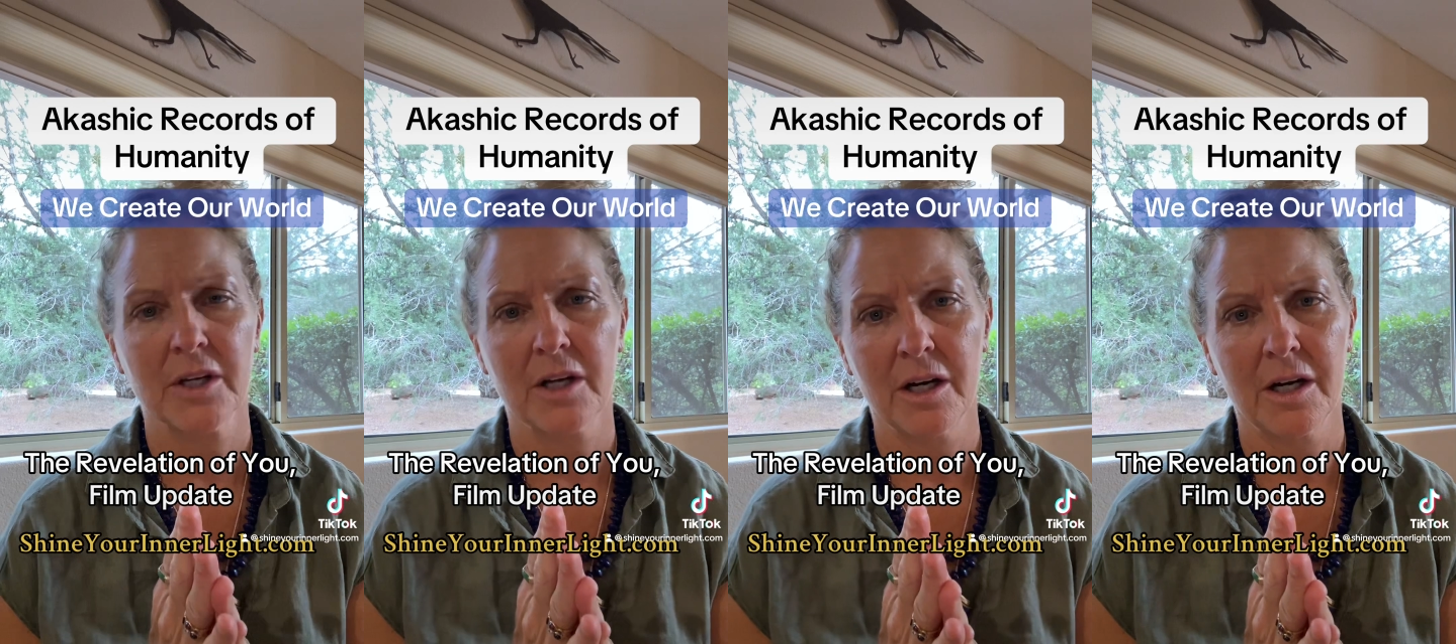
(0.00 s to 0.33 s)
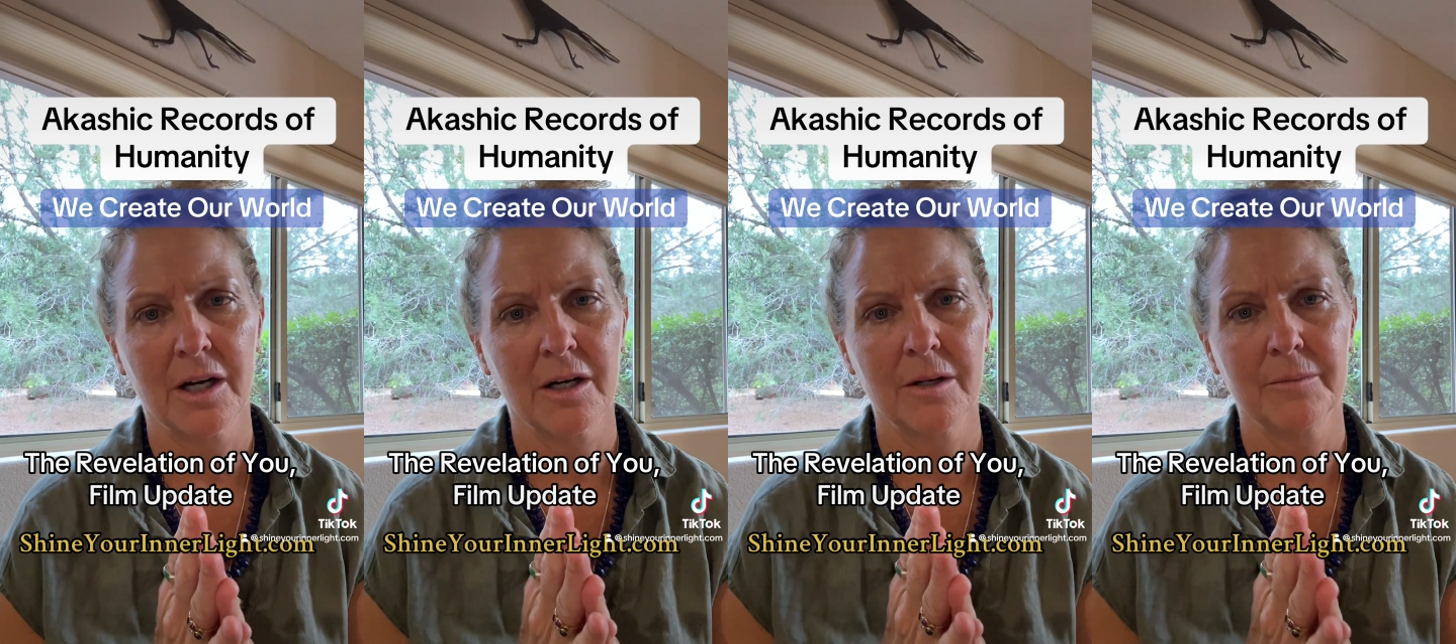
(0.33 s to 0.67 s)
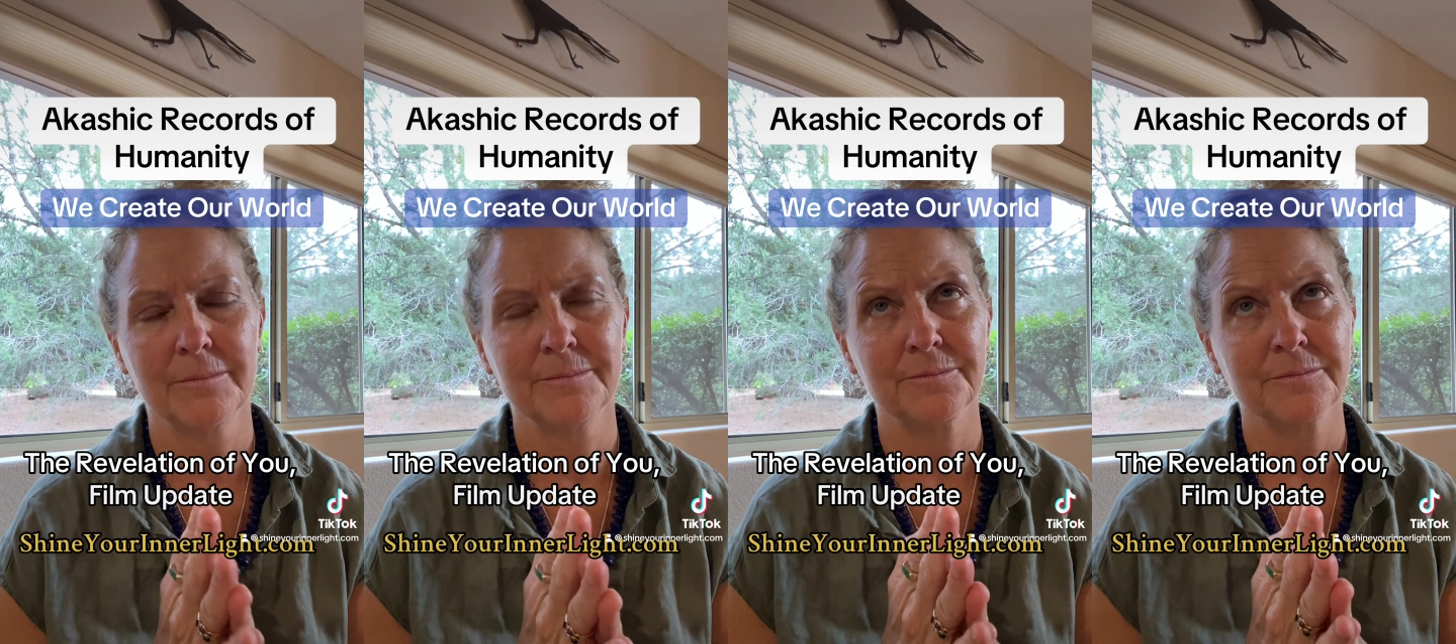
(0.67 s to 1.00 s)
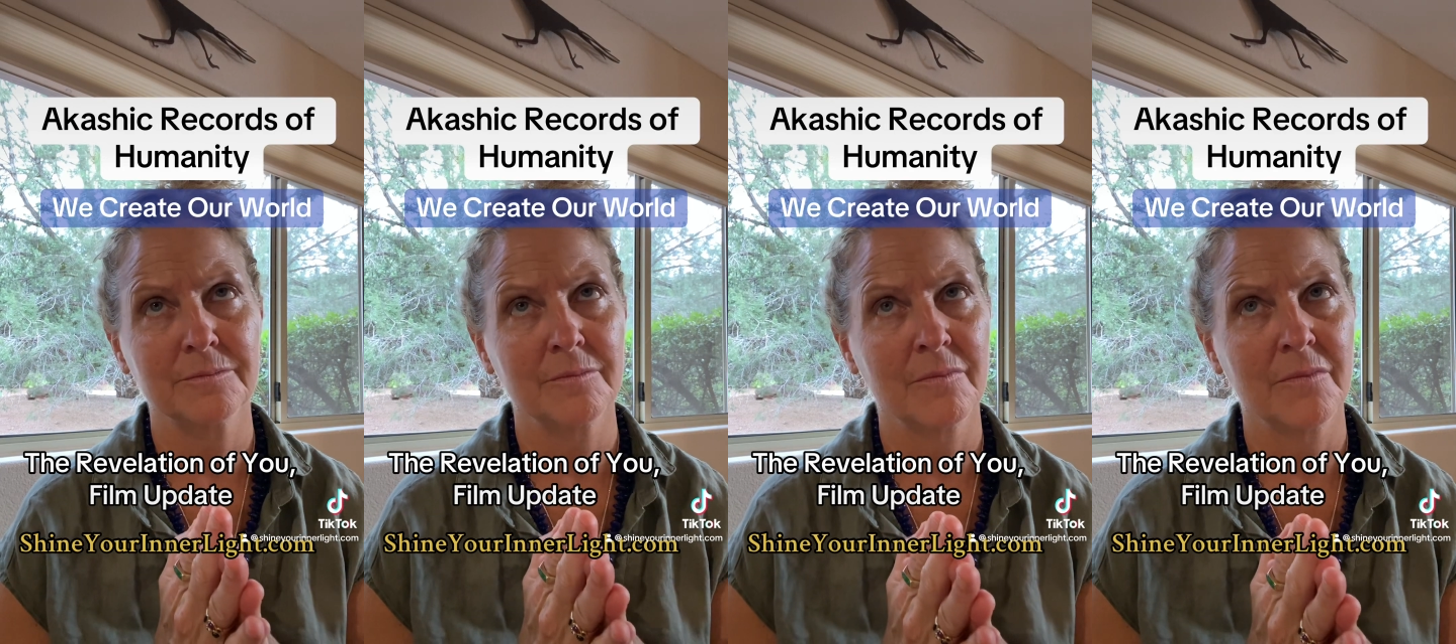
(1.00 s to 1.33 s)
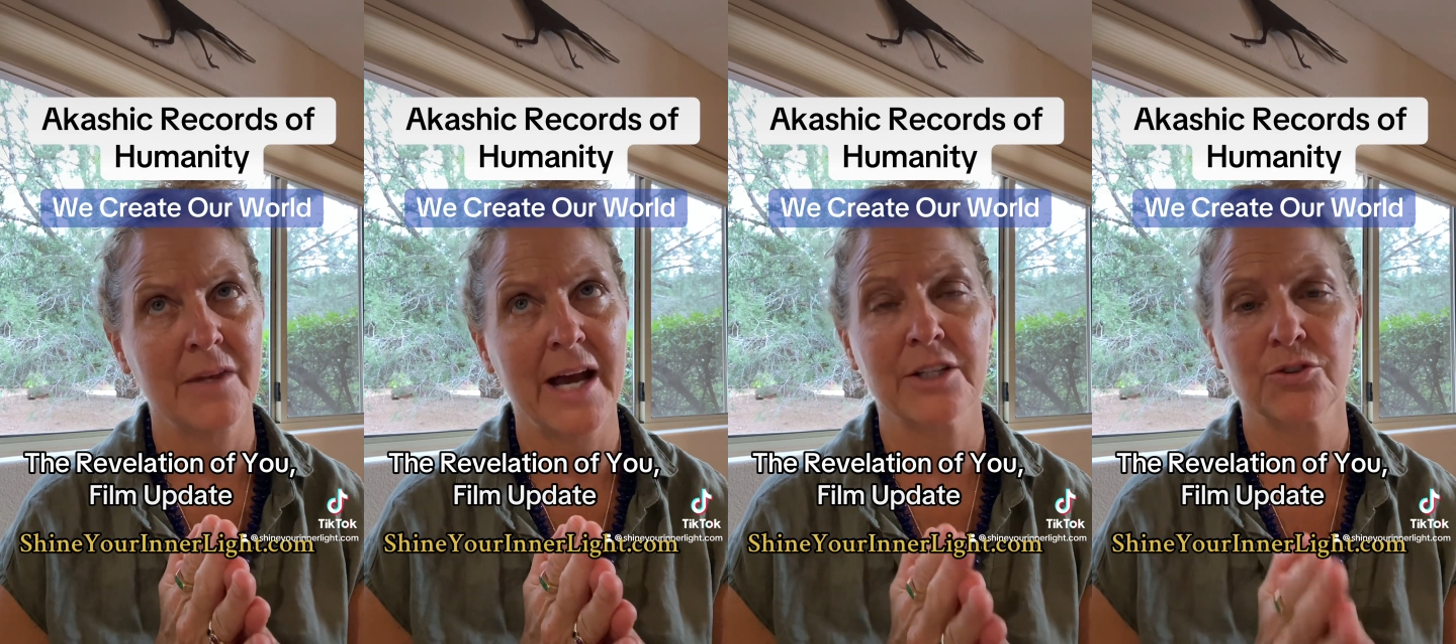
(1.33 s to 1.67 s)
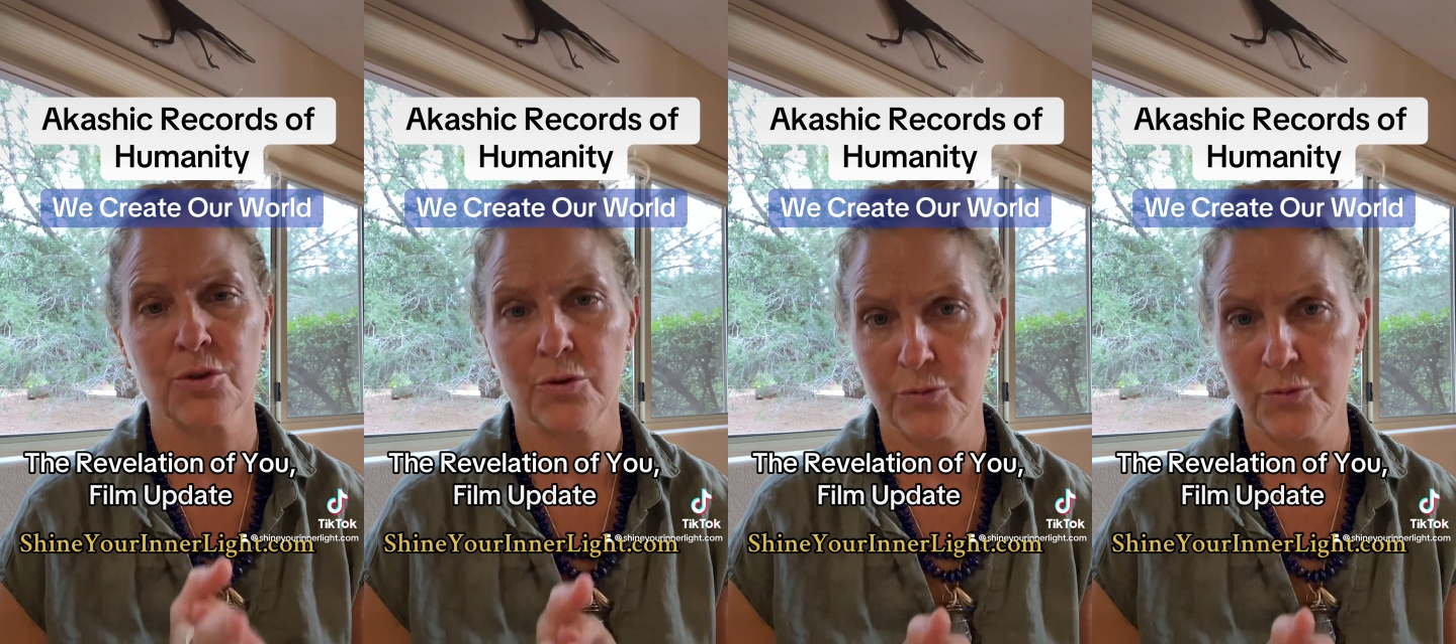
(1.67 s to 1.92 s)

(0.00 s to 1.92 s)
and natural